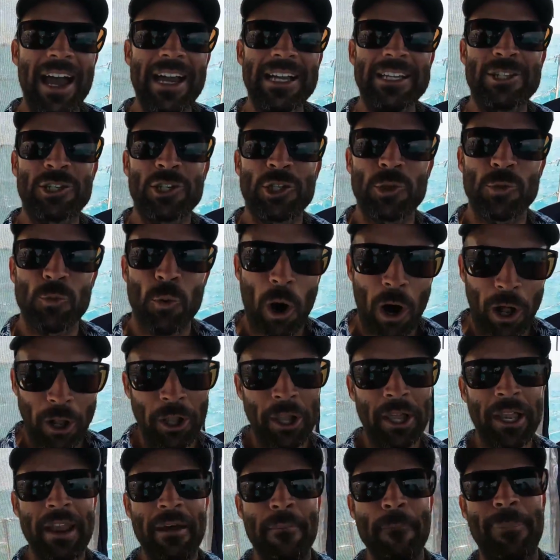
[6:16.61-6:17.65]
a
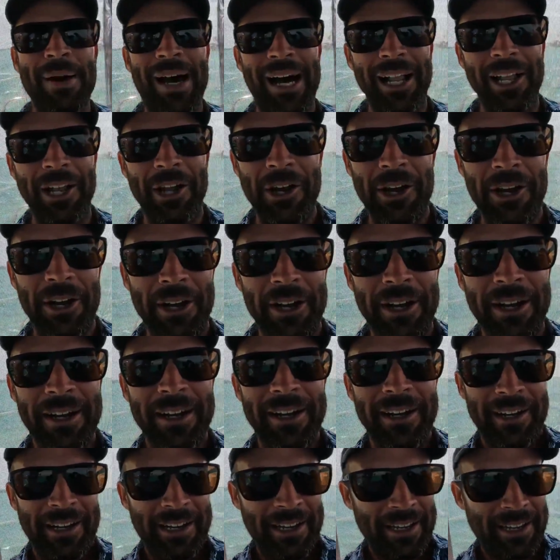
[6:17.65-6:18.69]
swollen impeller
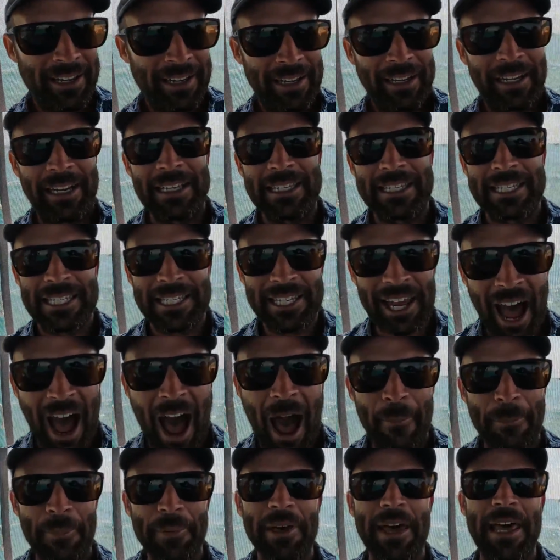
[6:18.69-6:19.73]
can
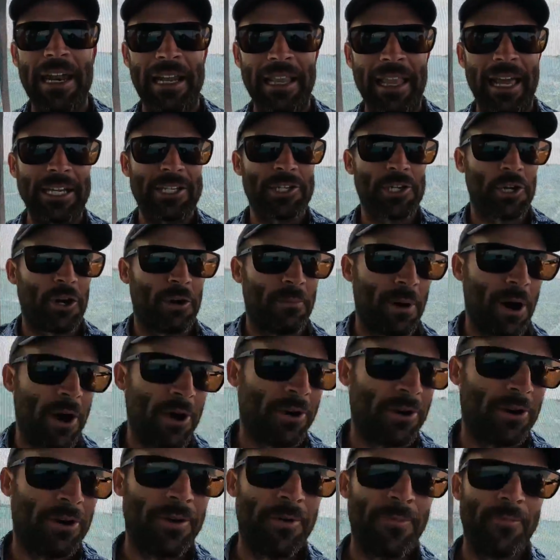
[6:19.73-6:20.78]
stop an electrical
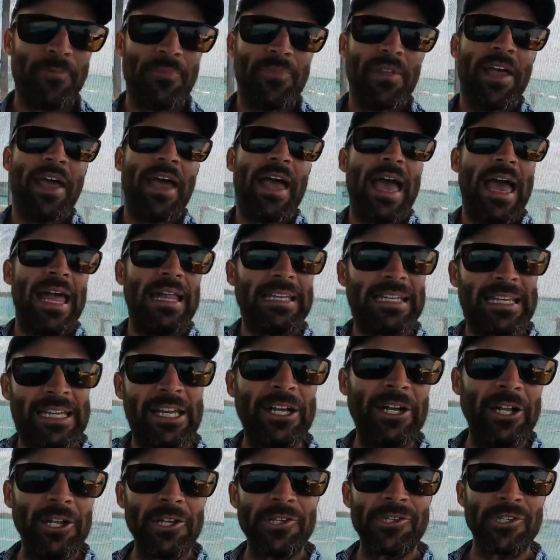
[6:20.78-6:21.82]
motor and
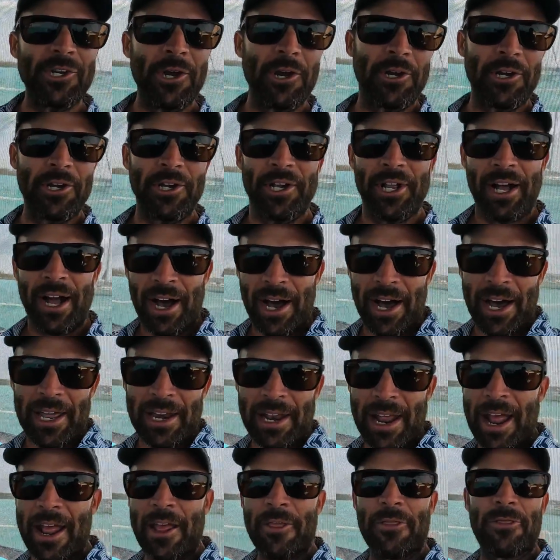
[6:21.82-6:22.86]
kill a circuit on
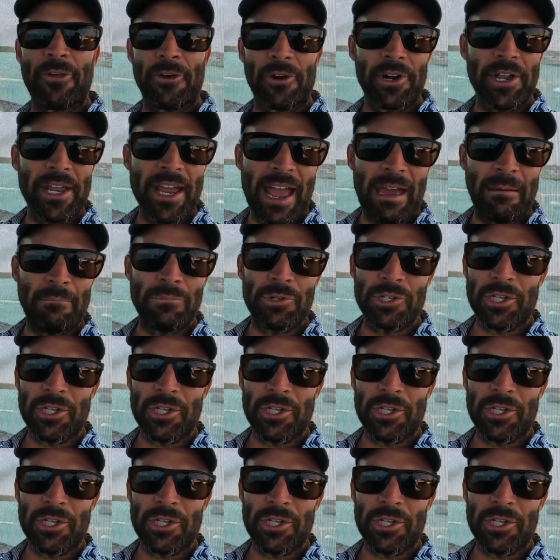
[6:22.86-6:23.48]
a 30 amp